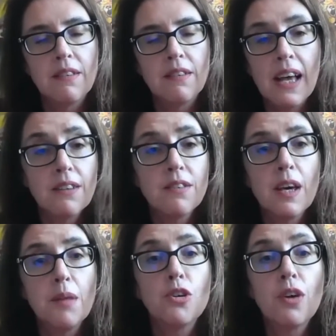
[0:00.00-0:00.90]
same
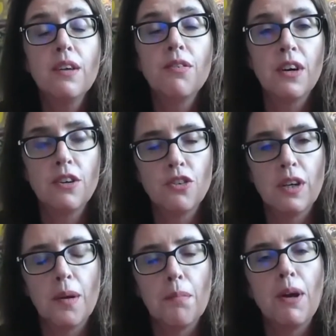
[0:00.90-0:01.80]
trait function,
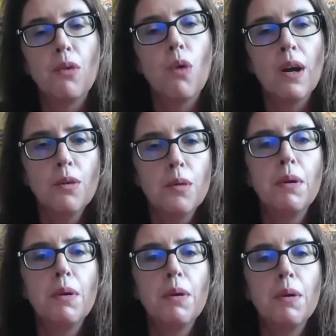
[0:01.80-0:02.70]
but one would be a
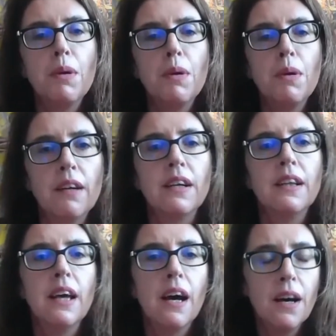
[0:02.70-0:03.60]
serial
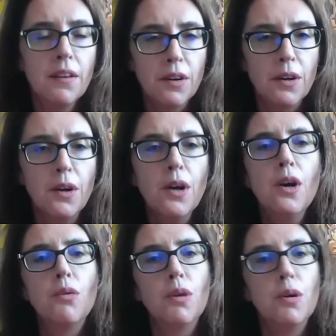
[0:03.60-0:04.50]
killer and the other
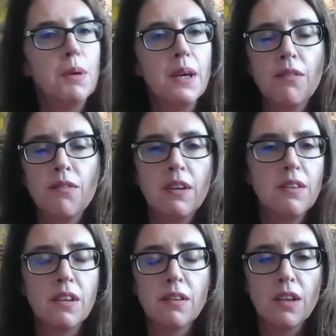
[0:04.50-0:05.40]
would be a very
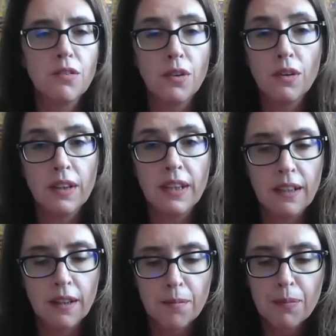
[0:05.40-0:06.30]
successful
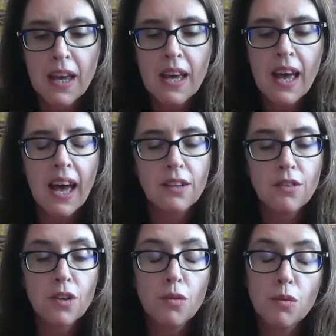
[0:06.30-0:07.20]
leader. And
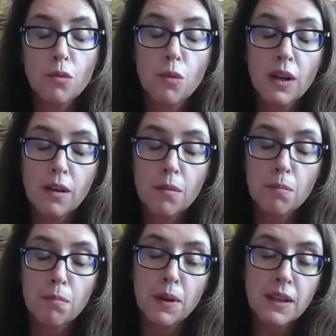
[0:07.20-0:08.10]
so what
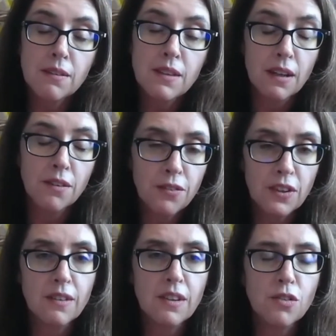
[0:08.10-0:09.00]
brings the
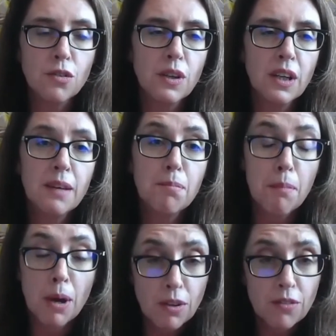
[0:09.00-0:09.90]
difference is really
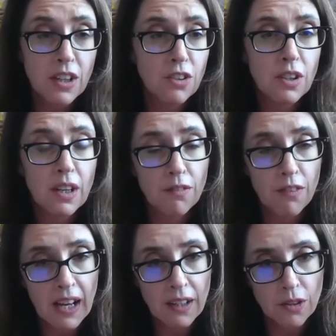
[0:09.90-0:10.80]
motivation and
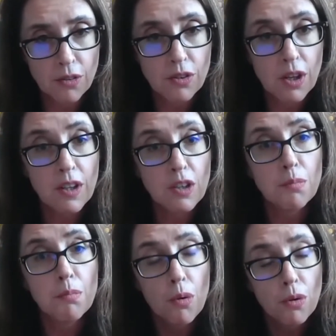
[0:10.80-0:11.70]
values. So there's
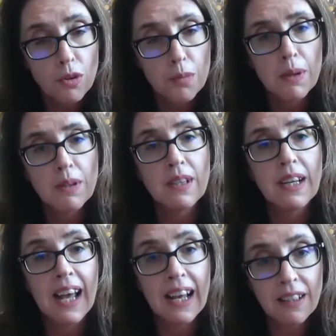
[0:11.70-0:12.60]
more to
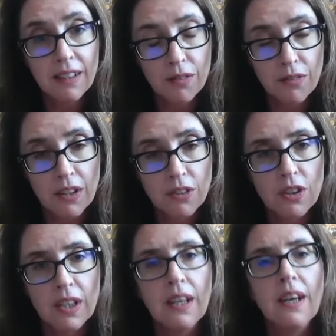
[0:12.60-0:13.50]
personality
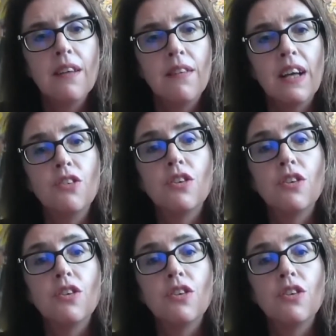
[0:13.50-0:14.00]
function than